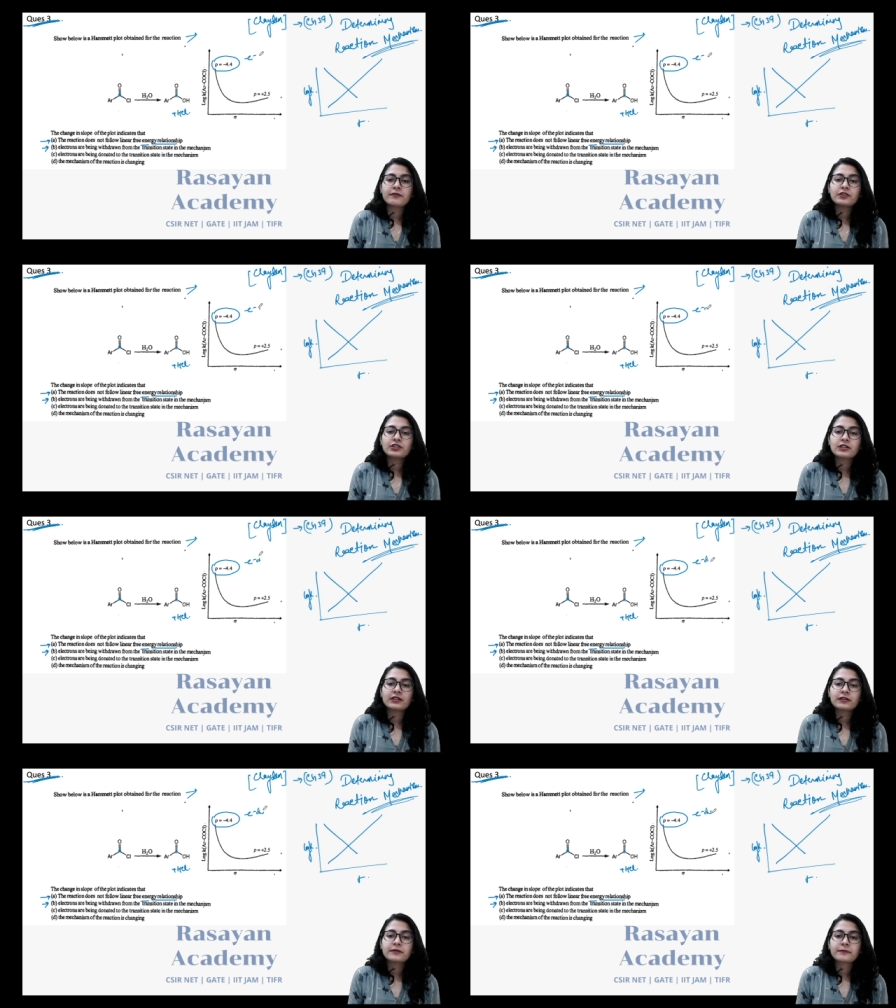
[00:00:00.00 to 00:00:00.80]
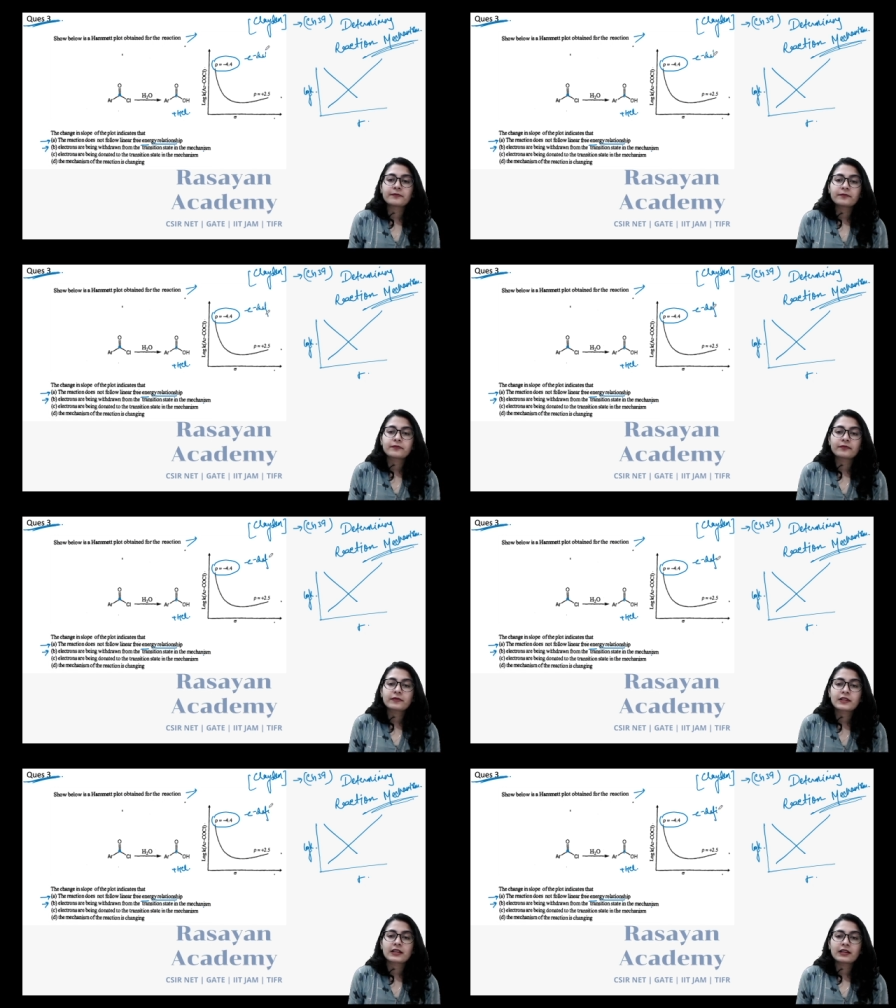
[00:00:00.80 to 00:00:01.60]
deficient
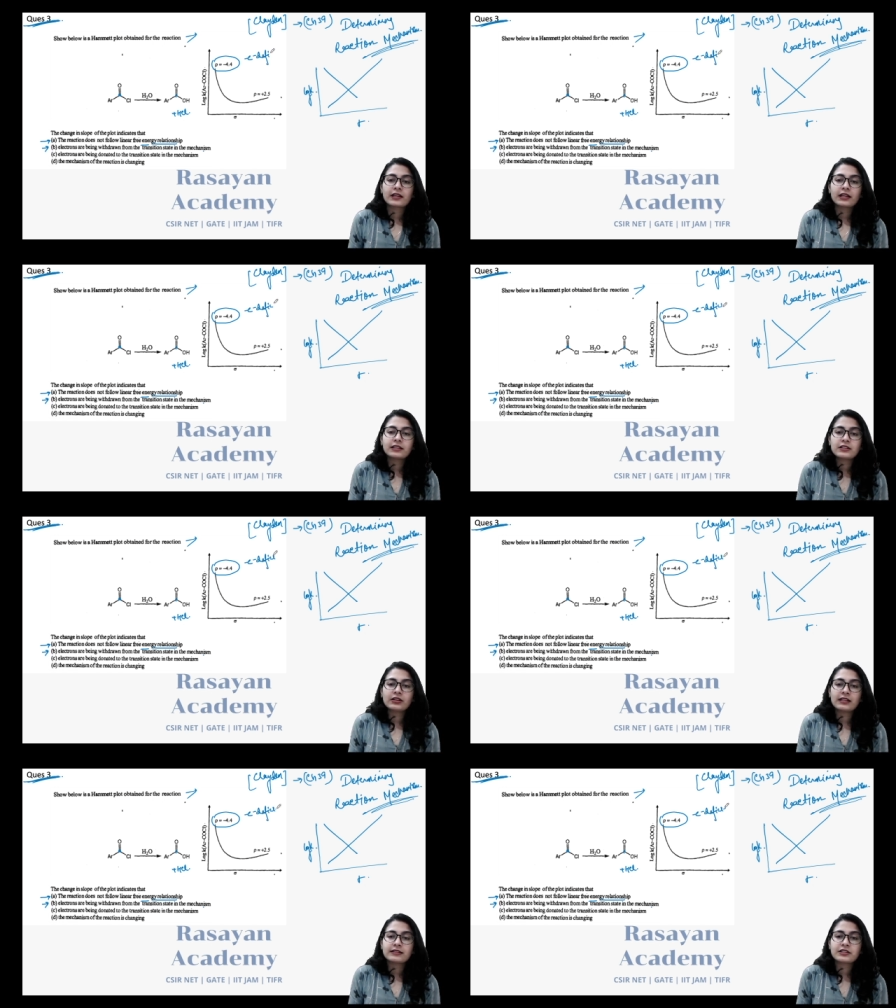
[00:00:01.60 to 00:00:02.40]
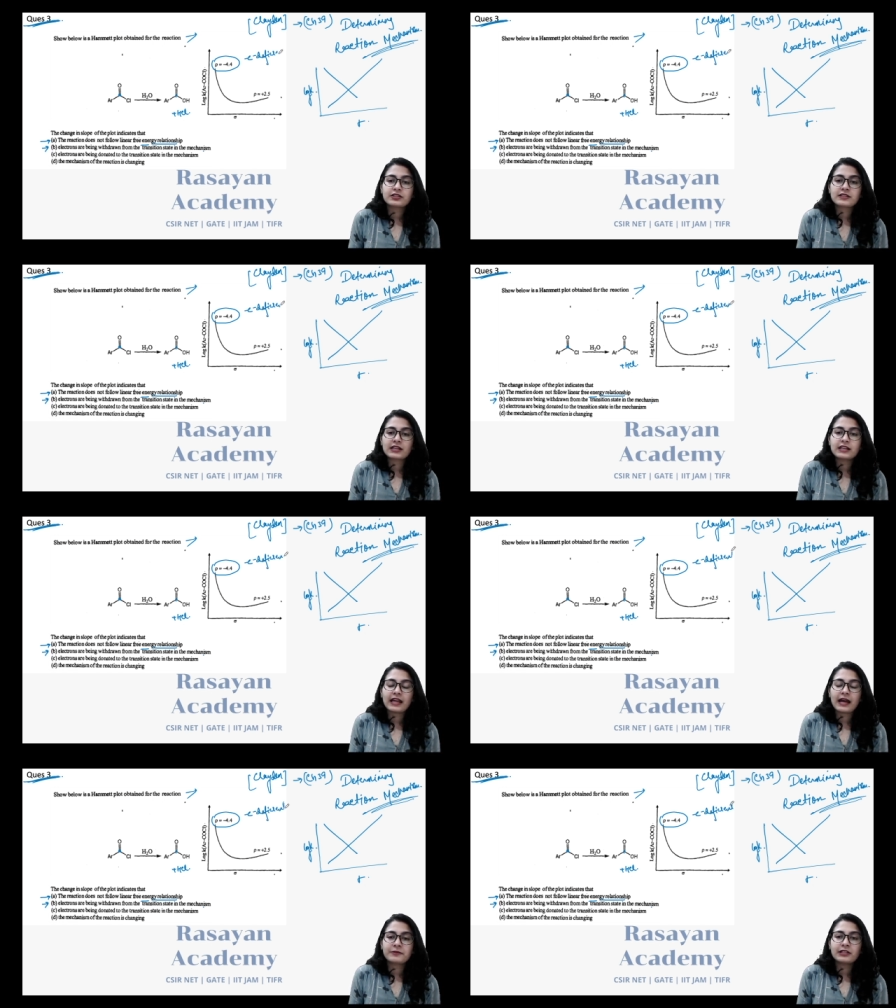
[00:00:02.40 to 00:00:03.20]
in the transition state.
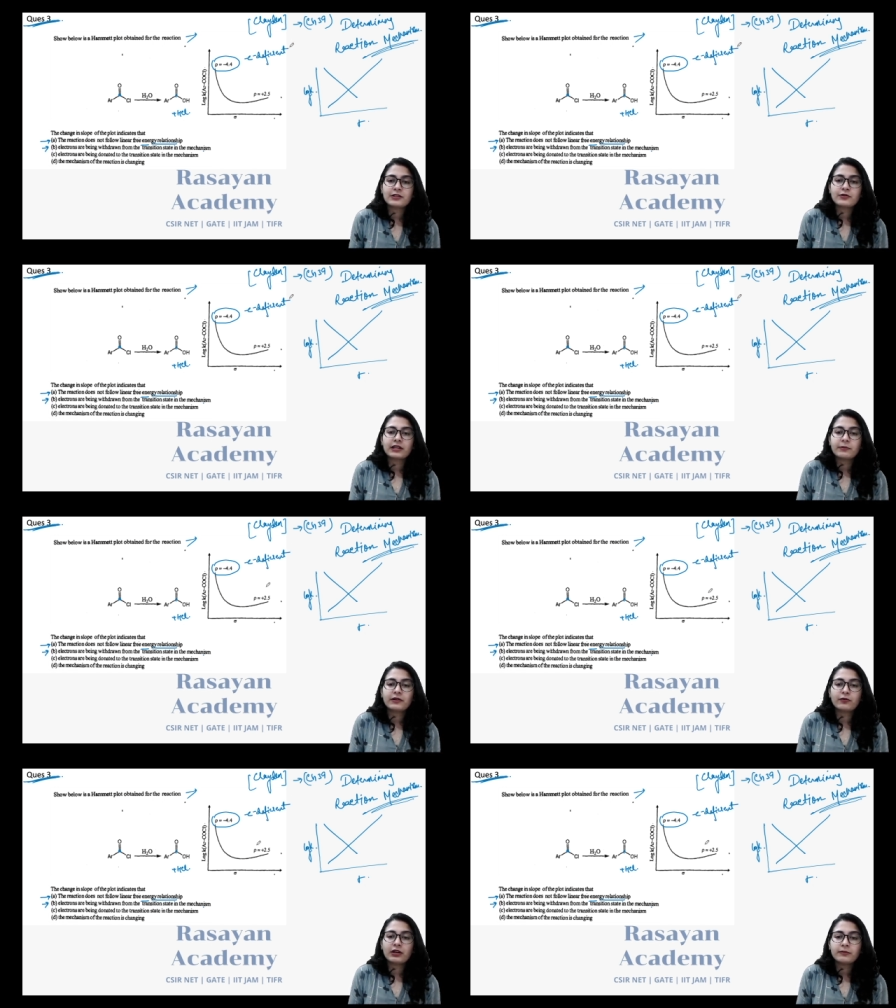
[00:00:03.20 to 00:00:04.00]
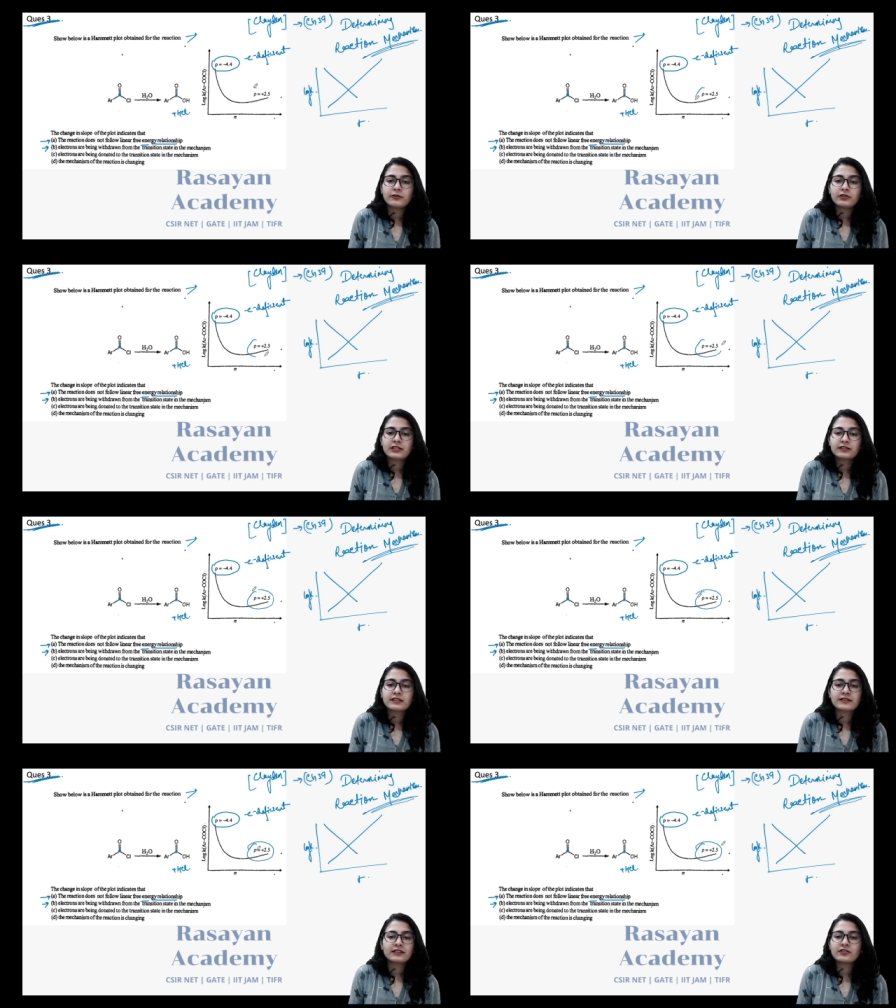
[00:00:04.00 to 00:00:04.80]
Absolutely. But what about this?
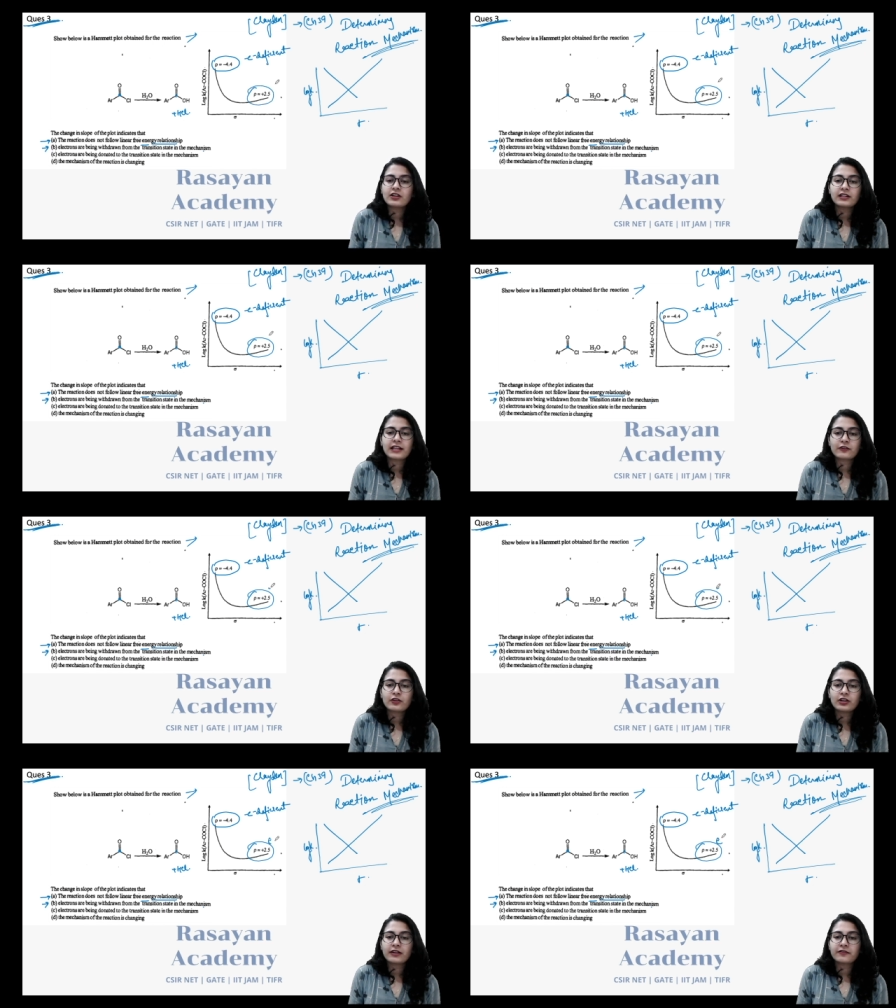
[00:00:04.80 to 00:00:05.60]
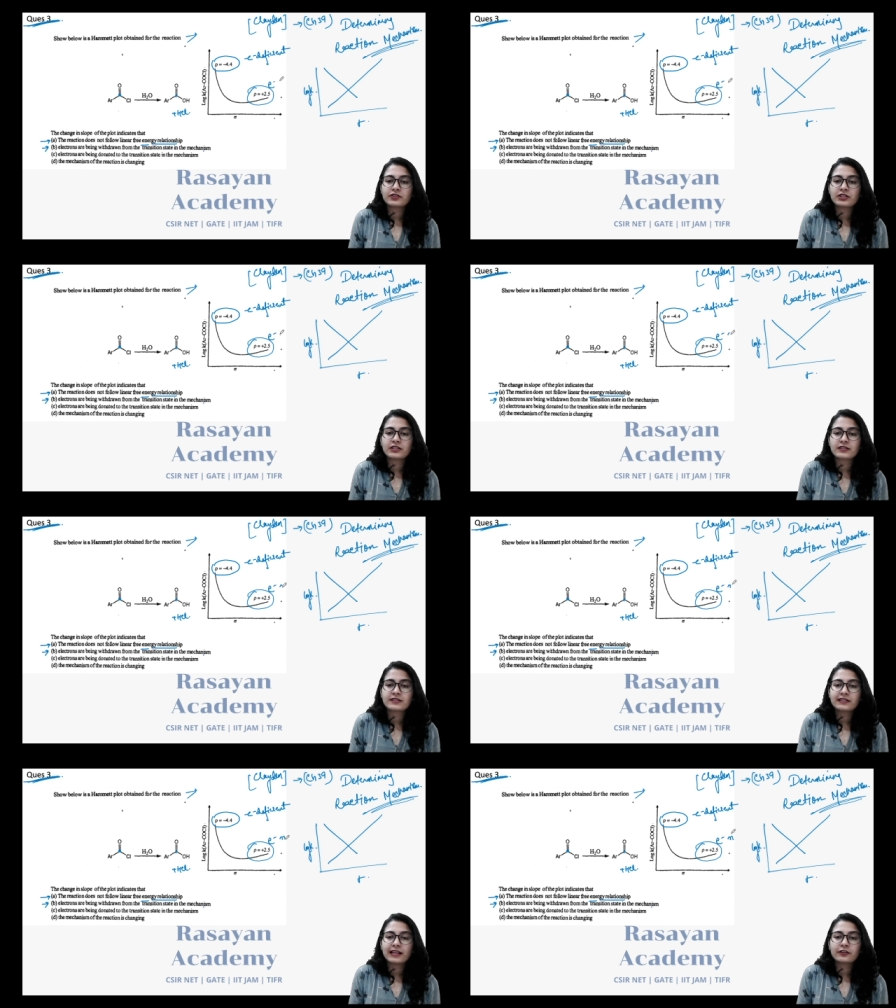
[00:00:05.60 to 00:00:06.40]
This is not electron deficient. This
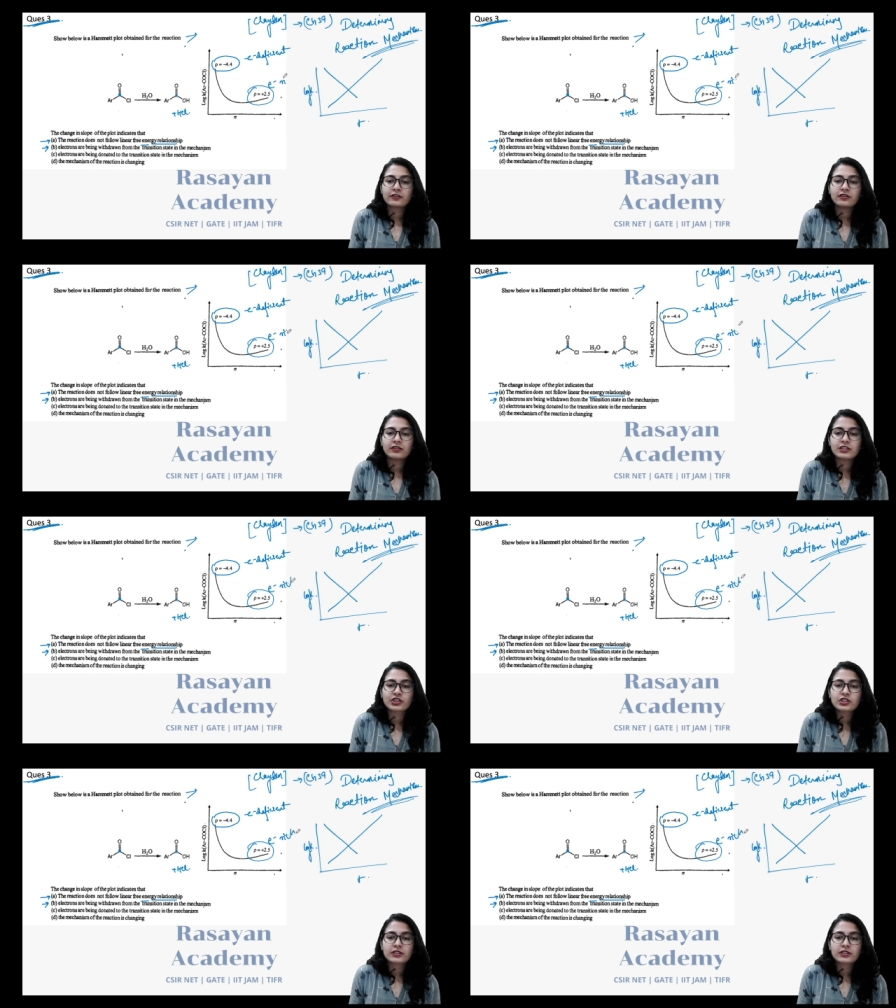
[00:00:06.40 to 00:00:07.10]
is electron rich.